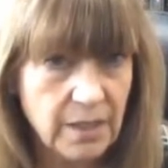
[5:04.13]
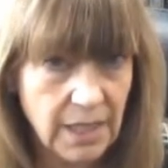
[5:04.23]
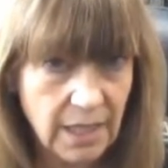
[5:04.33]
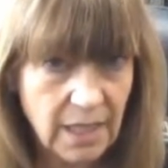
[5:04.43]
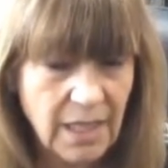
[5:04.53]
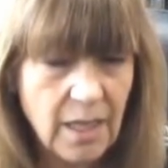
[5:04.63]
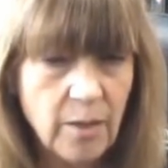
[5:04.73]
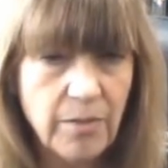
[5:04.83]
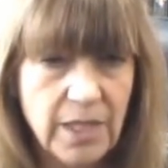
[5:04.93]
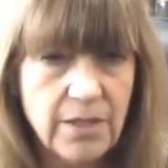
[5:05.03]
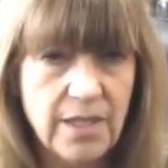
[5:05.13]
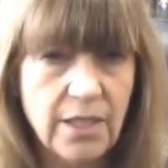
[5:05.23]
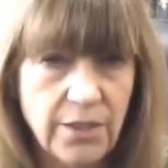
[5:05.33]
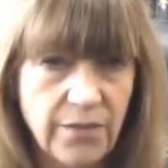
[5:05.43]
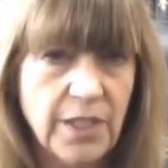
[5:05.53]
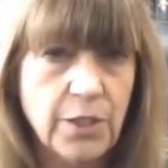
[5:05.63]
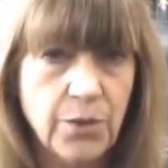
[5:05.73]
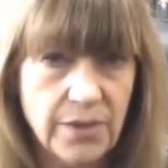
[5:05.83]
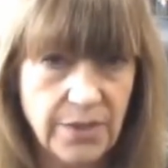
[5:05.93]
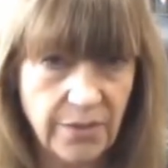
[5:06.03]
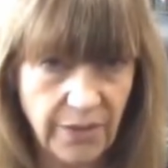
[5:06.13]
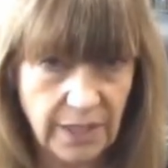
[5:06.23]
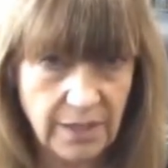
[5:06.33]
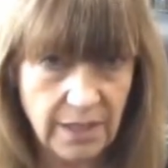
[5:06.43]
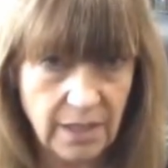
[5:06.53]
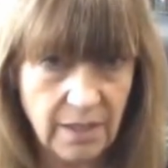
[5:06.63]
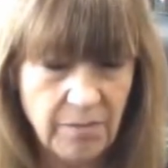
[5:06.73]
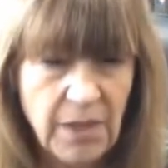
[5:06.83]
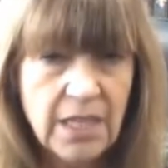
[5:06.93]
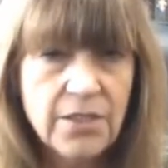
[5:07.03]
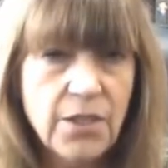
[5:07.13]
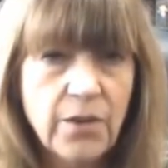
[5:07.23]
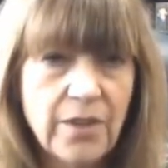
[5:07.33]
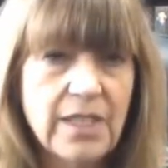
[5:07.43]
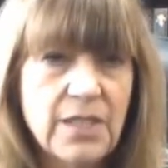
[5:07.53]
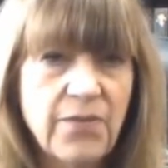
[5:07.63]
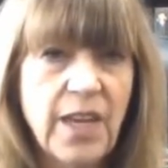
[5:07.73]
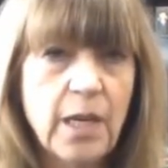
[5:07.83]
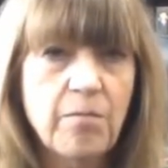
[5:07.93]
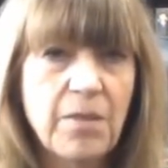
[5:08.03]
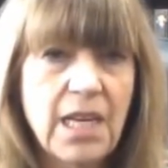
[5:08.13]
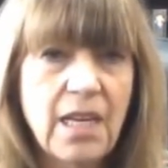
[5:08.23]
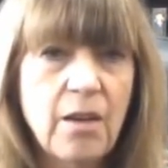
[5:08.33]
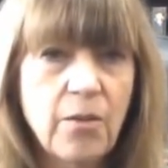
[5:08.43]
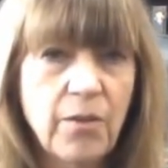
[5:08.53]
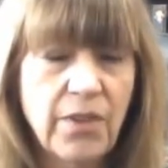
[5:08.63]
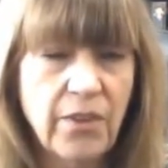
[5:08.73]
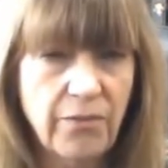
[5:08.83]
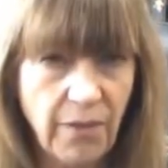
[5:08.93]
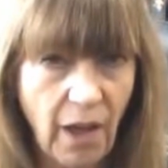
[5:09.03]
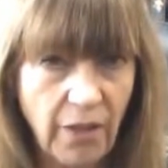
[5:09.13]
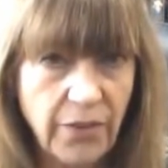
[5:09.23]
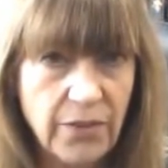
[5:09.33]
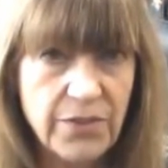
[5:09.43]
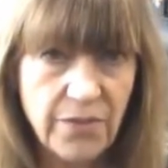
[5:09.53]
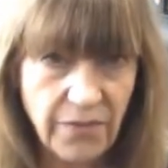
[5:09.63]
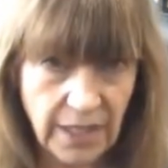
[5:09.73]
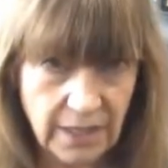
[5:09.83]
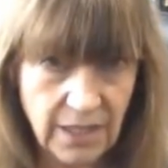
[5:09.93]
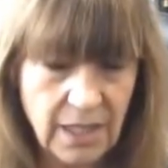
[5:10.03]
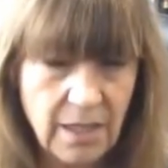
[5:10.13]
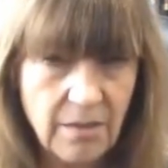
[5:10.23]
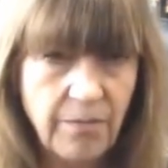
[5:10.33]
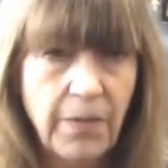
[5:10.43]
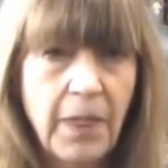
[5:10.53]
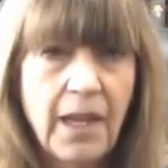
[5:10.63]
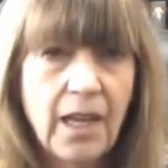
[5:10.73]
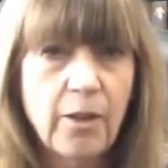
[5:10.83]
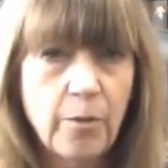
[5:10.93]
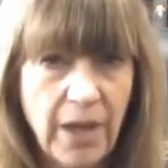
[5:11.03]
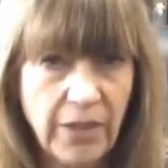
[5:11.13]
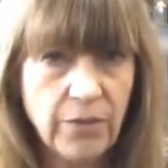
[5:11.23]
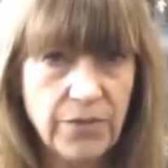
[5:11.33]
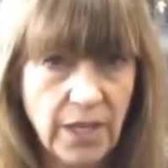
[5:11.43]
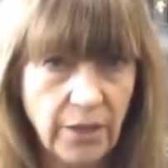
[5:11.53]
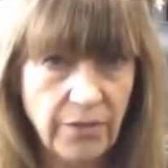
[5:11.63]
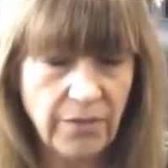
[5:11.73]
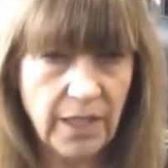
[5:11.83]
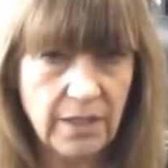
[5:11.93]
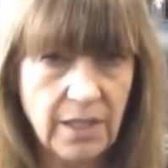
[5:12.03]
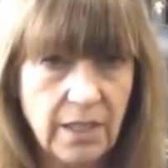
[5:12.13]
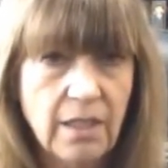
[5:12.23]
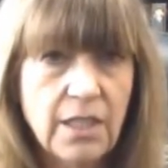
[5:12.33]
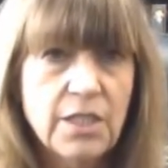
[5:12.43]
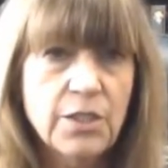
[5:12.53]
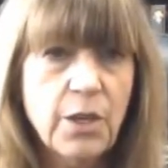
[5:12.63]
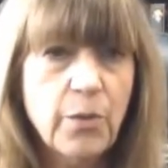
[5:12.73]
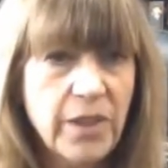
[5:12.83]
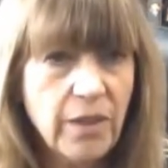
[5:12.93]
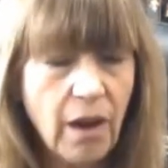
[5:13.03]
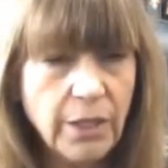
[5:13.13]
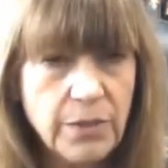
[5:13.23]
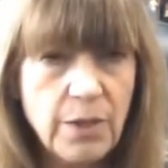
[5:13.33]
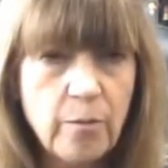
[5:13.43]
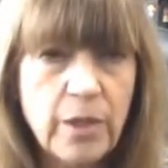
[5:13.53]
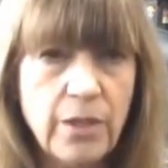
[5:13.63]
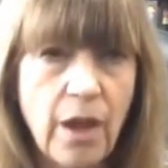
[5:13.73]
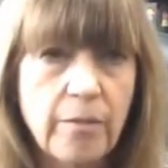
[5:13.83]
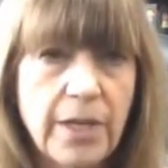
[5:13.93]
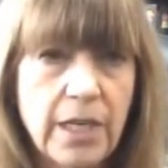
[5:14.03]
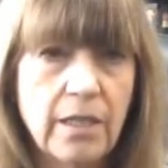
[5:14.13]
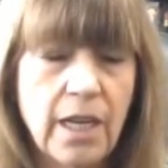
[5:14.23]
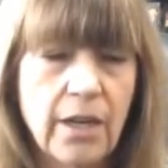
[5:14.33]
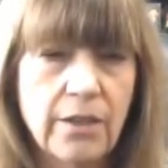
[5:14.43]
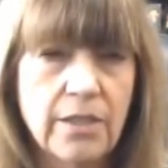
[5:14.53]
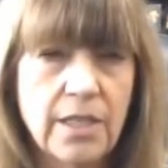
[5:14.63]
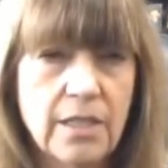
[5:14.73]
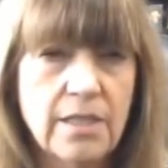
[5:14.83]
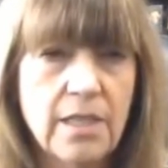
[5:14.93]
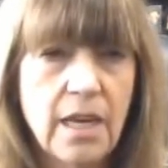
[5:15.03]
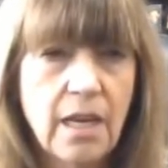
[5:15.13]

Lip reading: in, it means the individual is affected. So in this family, with the father's affected and the mother's unaffected. So with autosomal dominant inheritance,